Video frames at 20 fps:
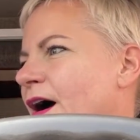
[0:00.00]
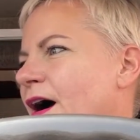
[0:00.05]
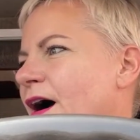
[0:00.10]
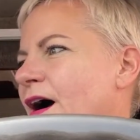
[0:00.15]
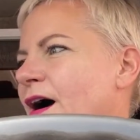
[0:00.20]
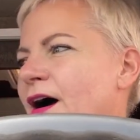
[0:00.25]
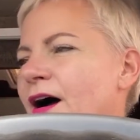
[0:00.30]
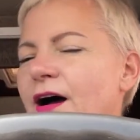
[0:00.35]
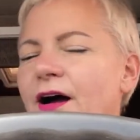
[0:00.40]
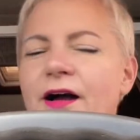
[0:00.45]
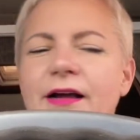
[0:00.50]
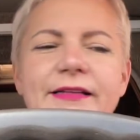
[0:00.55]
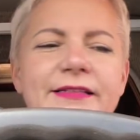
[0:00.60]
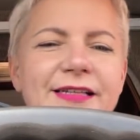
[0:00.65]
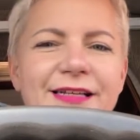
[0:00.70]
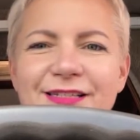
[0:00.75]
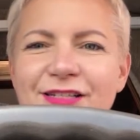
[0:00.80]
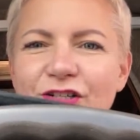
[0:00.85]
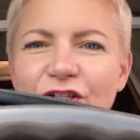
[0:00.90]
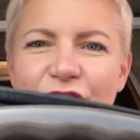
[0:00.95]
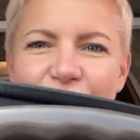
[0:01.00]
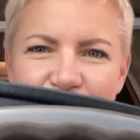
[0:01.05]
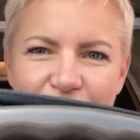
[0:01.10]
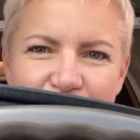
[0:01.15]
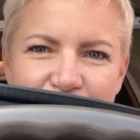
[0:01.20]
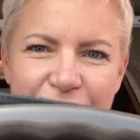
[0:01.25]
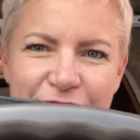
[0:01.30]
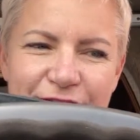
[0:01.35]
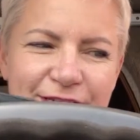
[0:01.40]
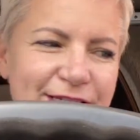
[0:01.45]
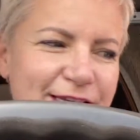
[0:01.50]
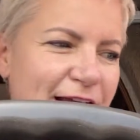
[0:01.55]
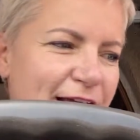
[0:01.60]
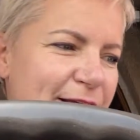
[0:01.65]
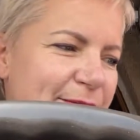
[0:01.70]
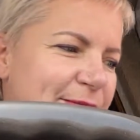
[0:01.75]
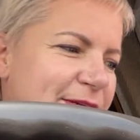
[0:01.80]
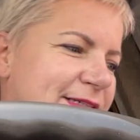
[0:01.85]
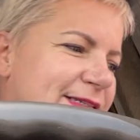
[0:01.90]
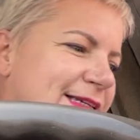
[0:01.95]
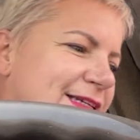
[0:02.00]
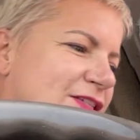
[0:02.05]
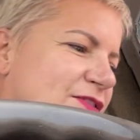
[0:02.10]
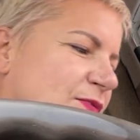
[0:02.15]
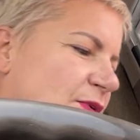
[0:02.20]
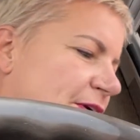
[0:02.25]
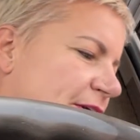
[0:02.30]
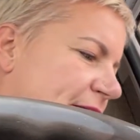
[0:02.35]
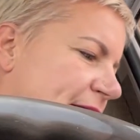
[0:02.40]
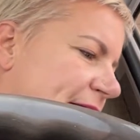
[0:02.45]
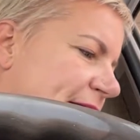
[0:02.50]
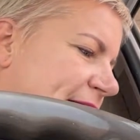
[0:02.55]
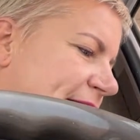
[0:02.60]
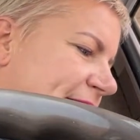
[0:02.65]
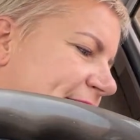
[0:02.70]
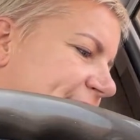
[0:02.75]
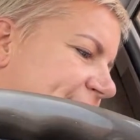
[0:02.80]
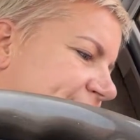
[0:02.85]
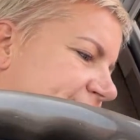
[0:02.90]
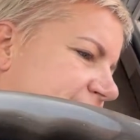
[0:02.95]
It doesn't look the same as this one here.